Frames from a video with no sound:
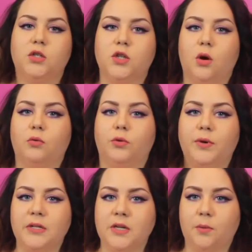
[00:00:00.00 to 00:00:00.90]
so the
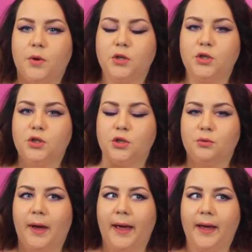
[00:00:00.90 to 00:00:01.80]
reason I wanted to
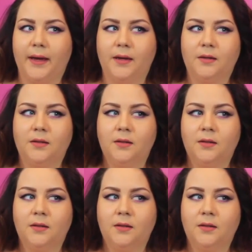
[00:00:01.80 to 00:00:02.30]
do